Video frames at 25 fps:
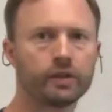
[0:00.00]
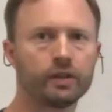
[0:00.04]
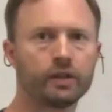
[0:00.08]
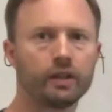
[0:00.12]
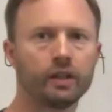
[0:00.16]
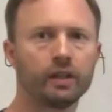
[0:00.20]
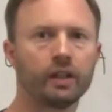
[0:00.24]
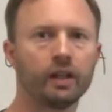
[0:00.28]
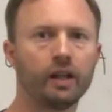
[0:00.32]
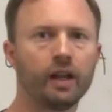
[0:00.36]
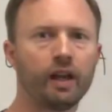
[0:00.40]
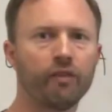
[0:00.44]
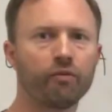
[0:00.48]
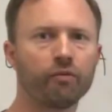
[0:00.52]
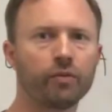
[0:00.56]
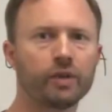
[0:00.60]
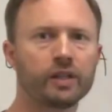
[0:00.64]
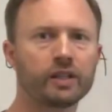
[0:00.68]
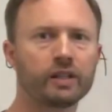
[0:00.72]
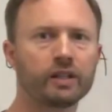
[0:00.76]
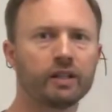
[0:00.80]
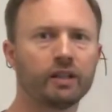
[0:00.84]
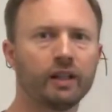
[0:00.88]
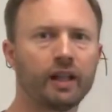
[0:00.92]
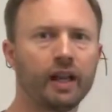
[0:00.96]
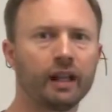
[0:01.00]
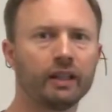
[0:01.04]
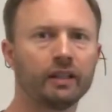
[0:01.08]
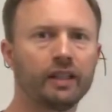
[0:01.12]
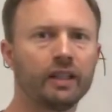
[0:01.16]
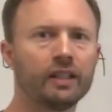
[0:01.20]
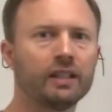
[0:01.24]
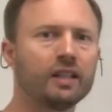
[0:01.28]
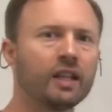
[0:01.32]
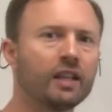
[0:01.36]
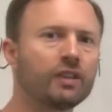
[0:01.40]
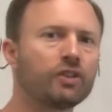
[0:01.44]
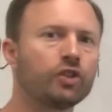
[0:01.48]
that the government is collecting
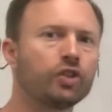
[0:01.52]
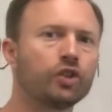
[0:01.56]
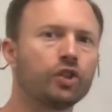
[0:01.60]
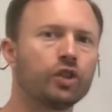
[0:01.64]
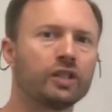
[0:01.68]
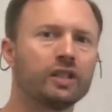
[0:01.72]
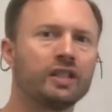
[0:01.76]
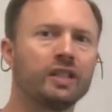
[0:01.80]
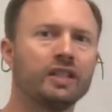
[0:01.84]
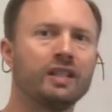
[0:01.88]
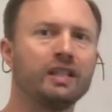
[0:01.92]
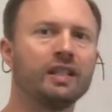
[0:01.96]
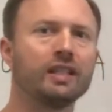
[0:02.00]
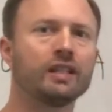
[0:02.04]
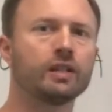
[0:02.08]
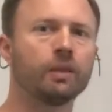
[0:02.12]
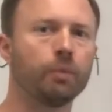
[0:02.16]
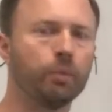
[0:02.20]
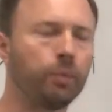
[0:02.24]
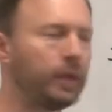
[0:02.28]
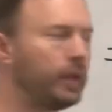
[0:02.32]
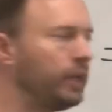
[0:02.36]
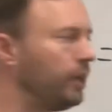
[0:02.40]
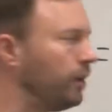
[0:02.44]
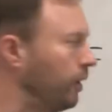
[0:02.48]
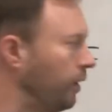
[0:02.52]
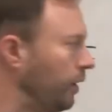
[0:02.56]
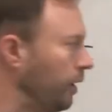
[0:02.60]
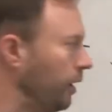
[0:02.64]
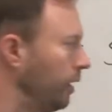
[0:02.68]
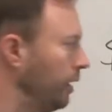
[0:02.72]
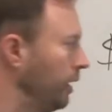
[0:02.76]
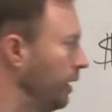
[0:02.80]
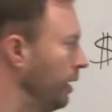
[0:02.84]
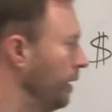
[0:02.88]
doesn't just disappear.